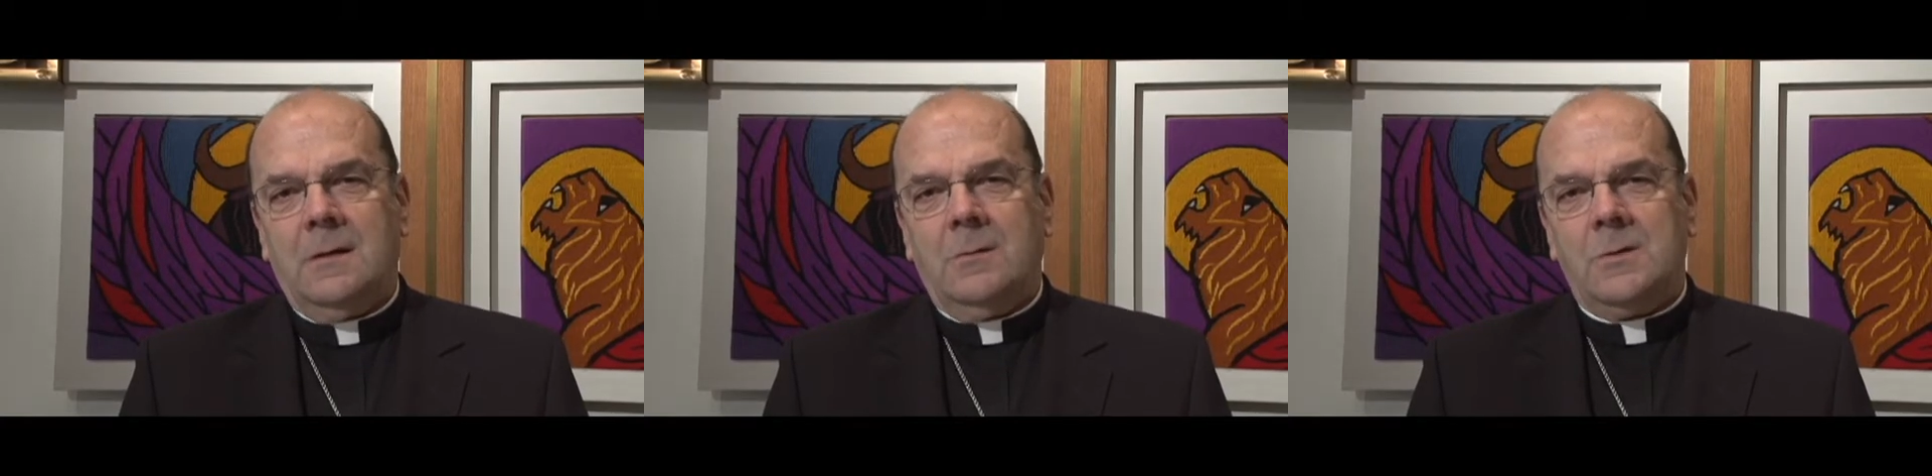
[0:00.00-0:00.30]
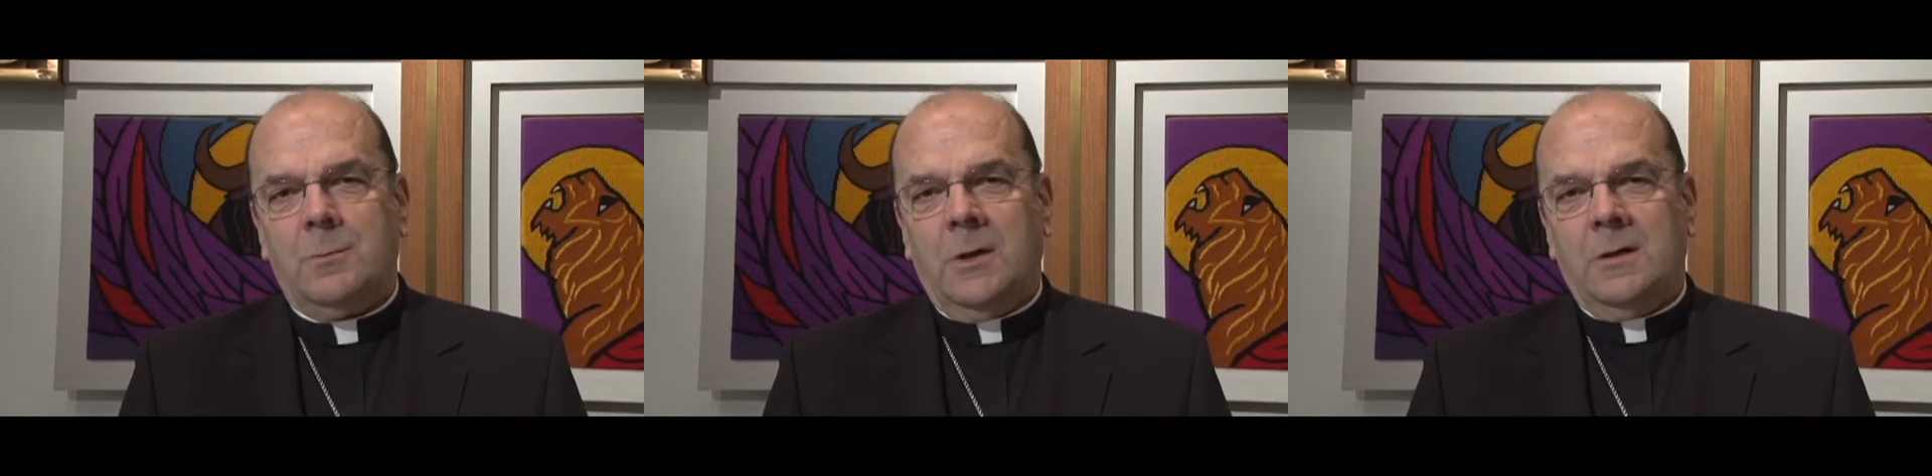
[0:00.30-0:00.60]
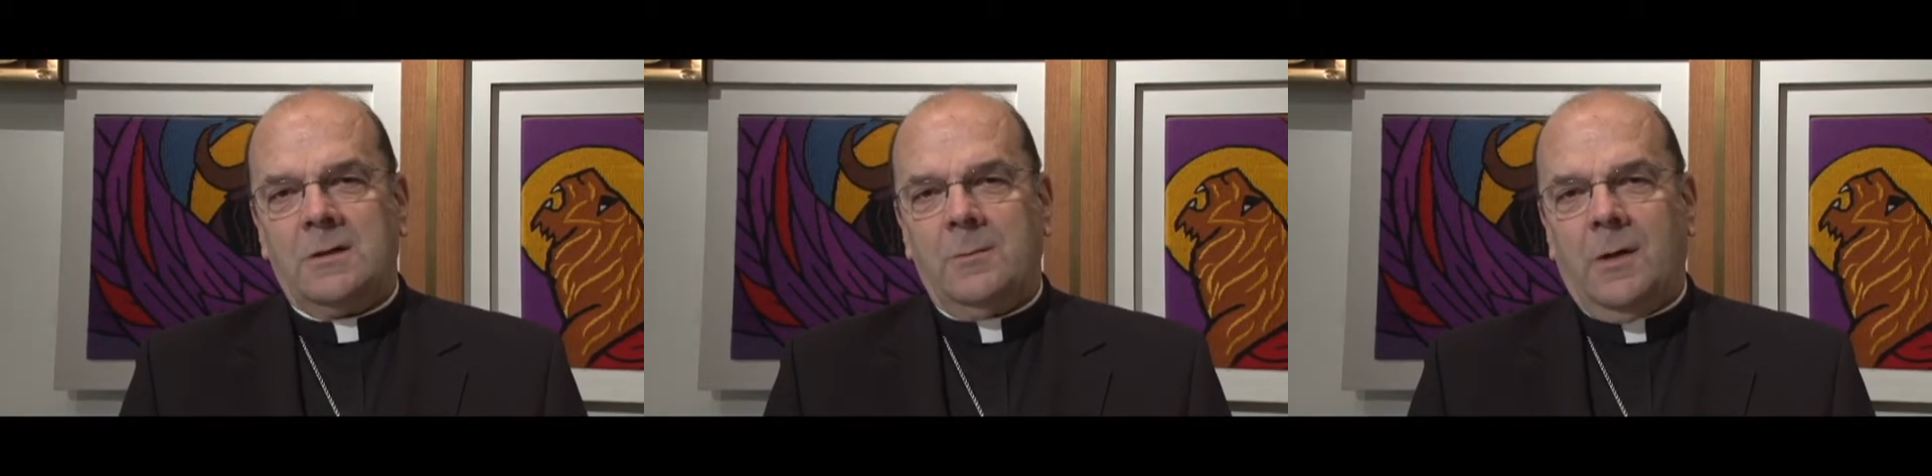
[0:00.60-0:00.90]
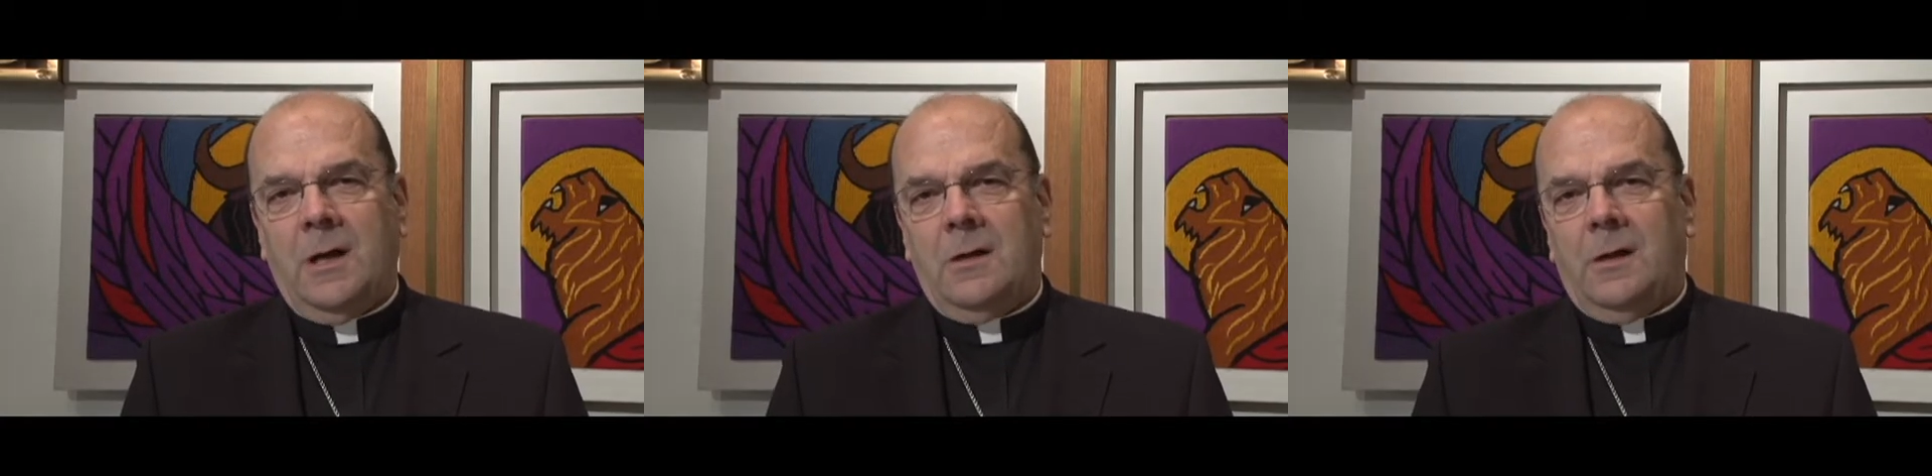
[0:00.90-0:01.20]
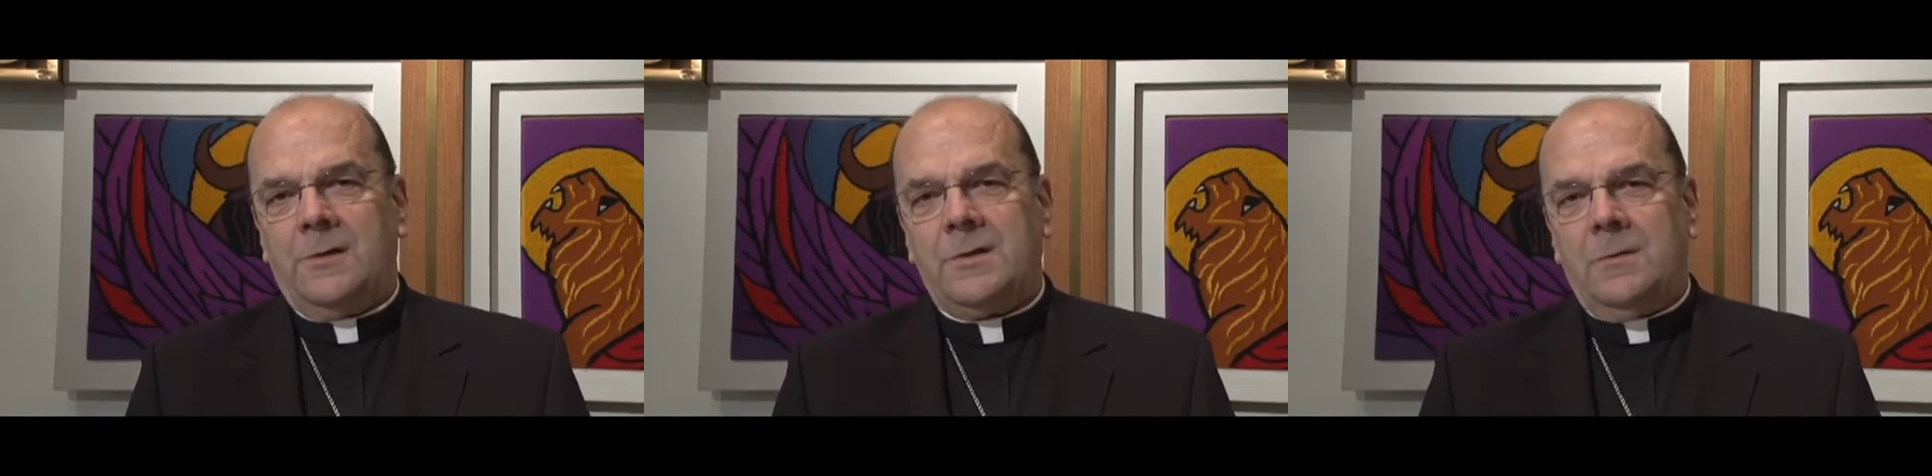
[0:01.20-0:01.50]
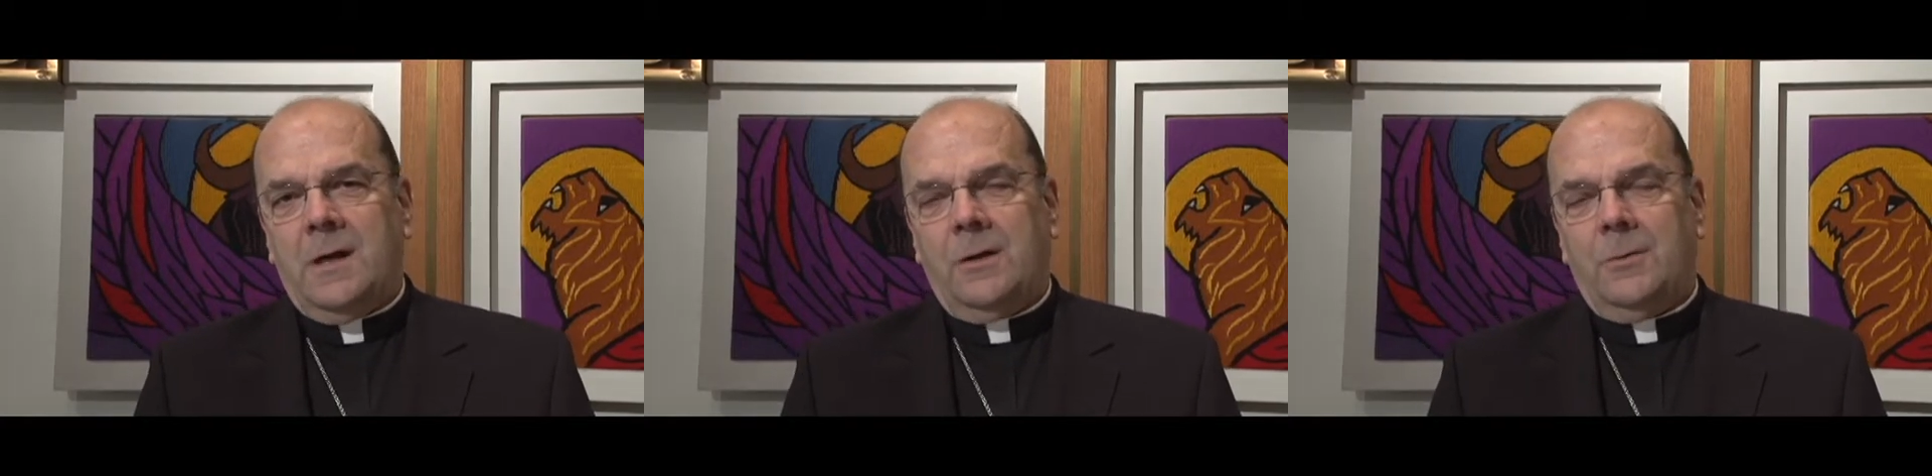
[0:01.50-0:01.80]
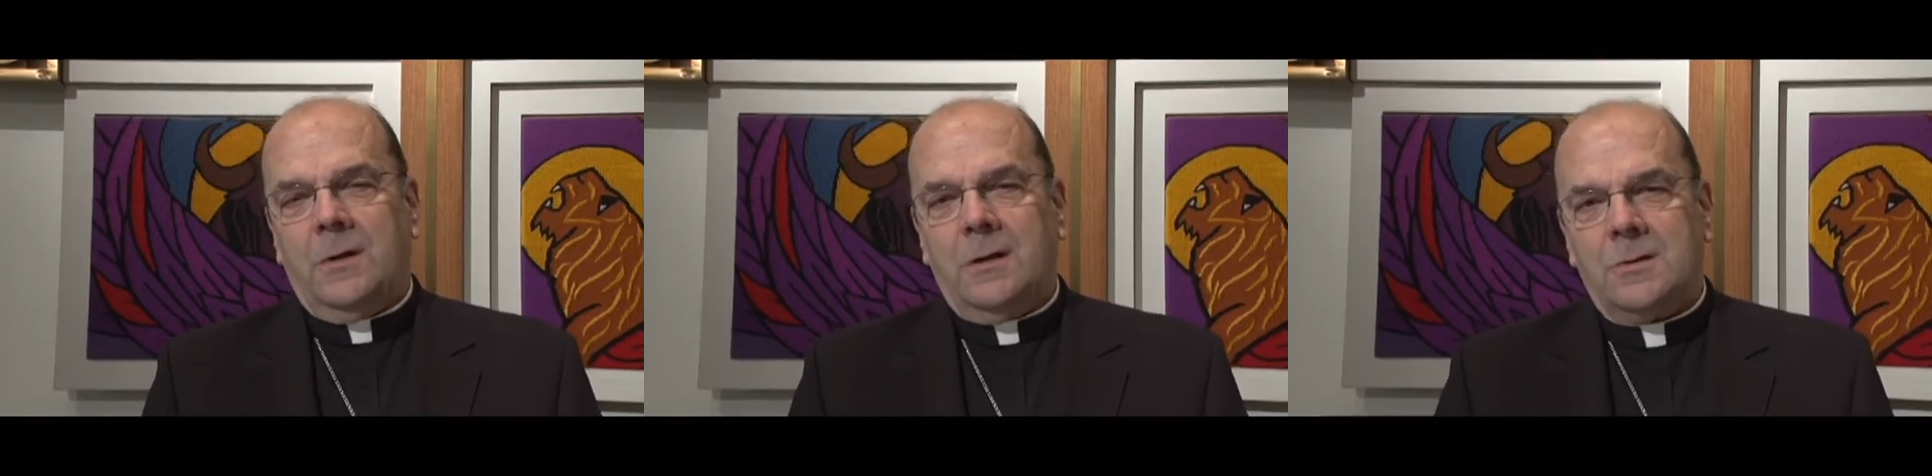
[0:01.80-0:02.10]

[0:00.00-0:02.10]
Which brings to mind also not only the